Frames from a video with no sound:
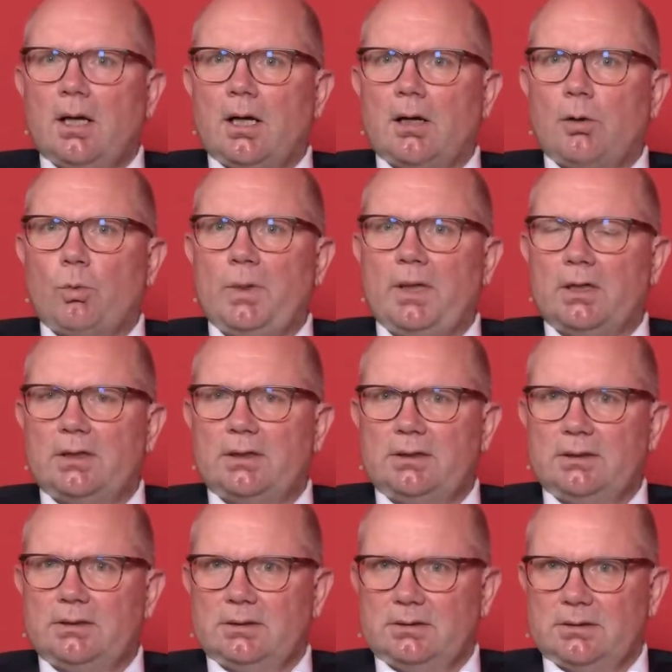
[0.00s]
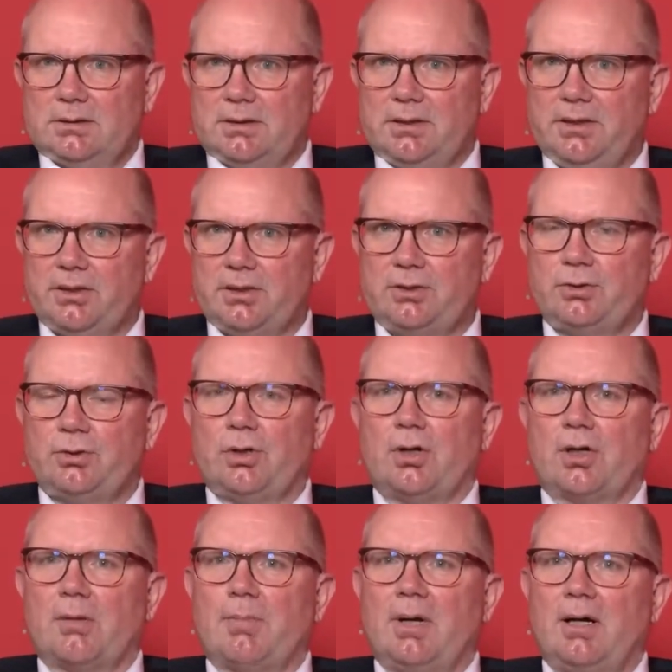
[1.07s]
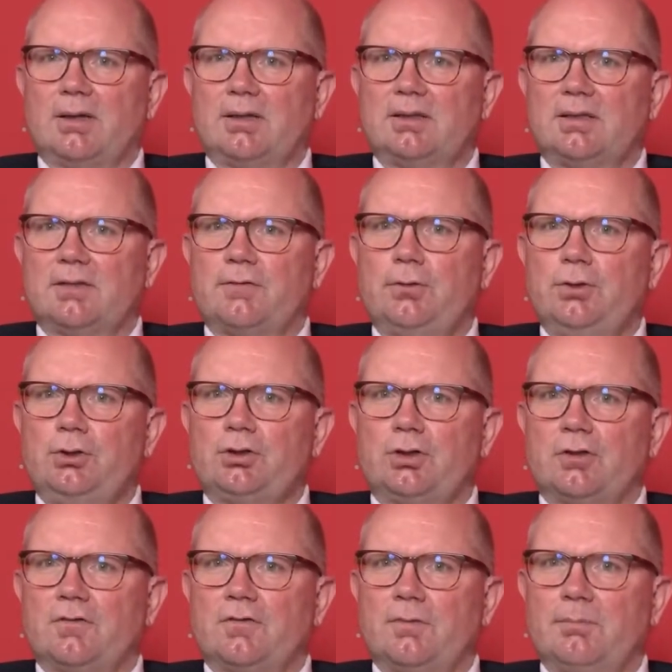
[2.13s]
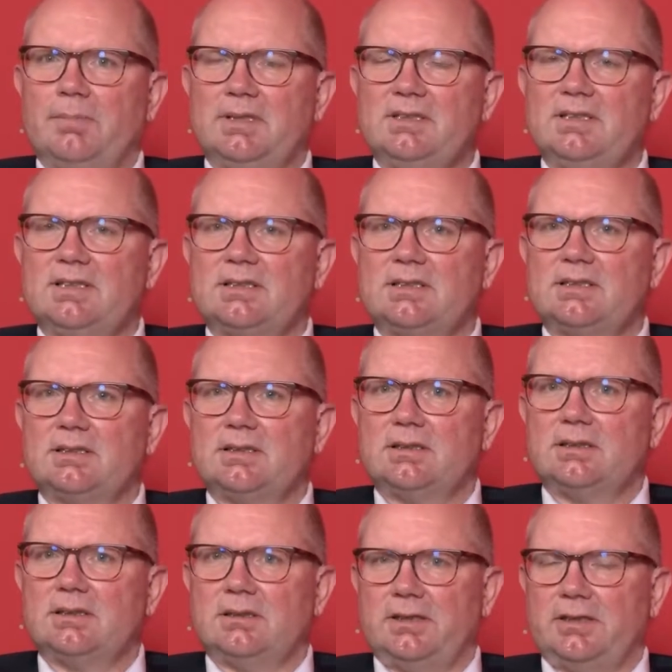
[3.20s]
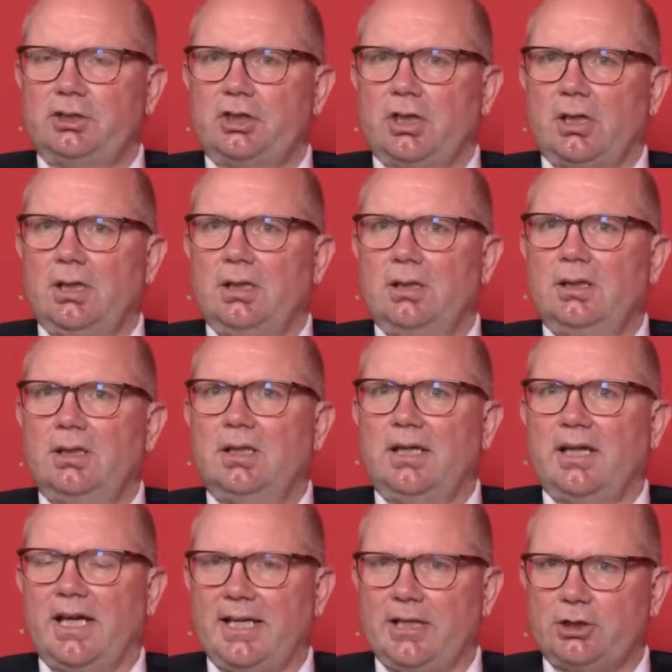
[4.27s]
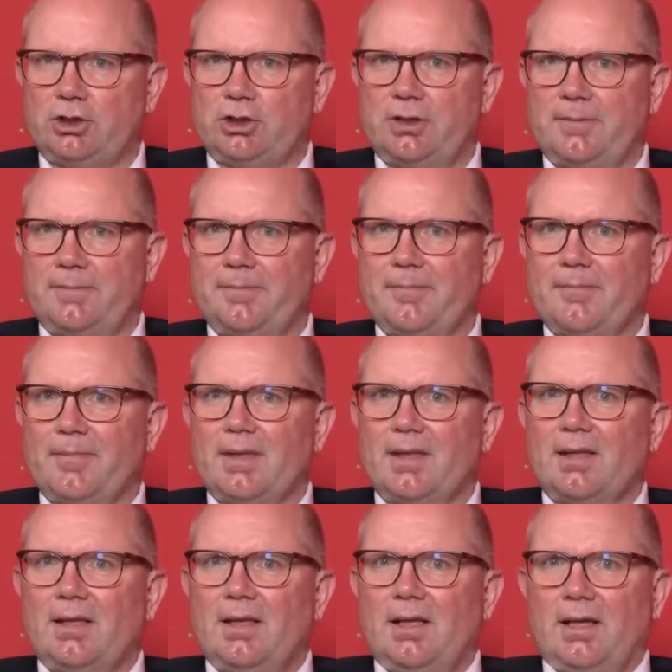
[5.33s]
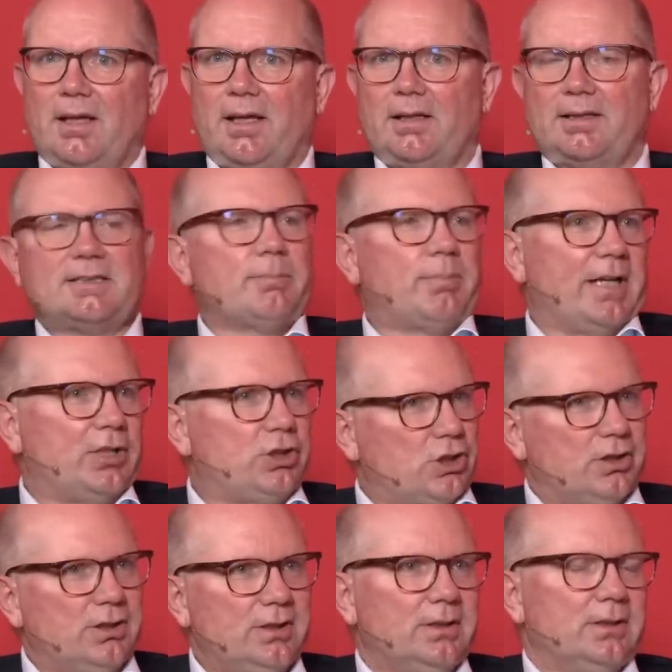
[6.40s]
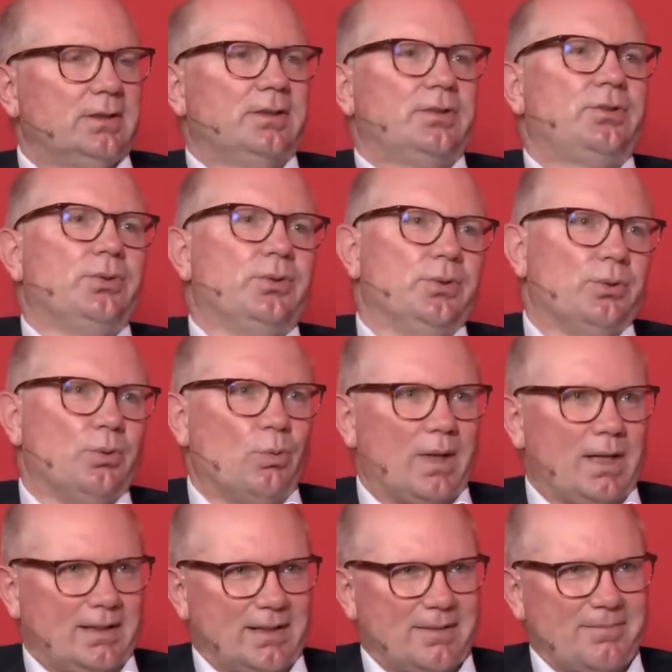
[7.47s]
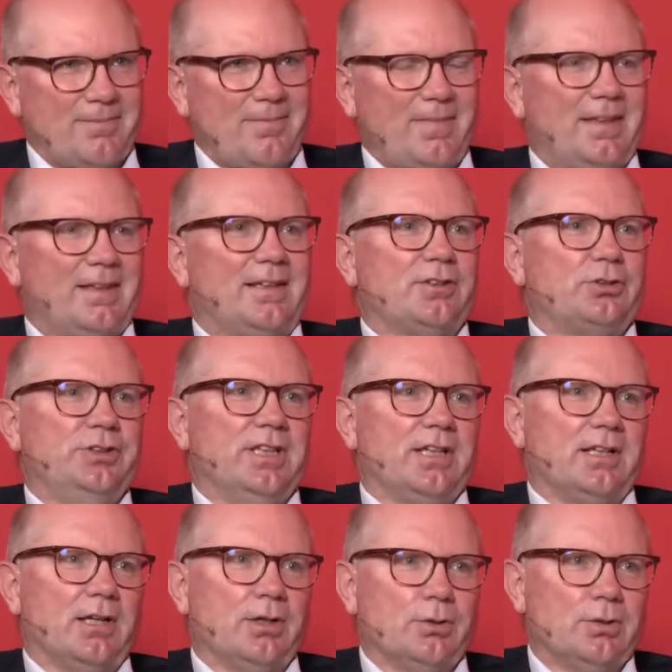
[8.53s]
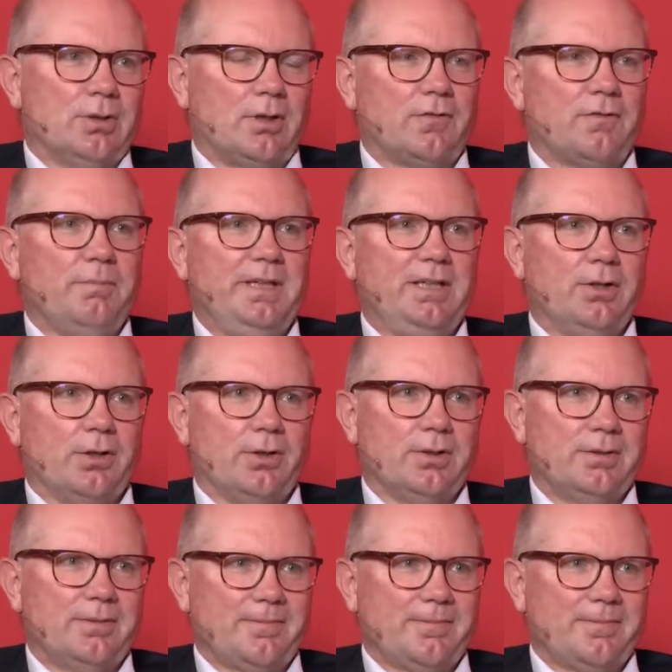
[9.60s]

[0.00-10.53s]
We are here to talk about the future of business and digital age. And it's a pleasure to welcome Katryna Dow of Miko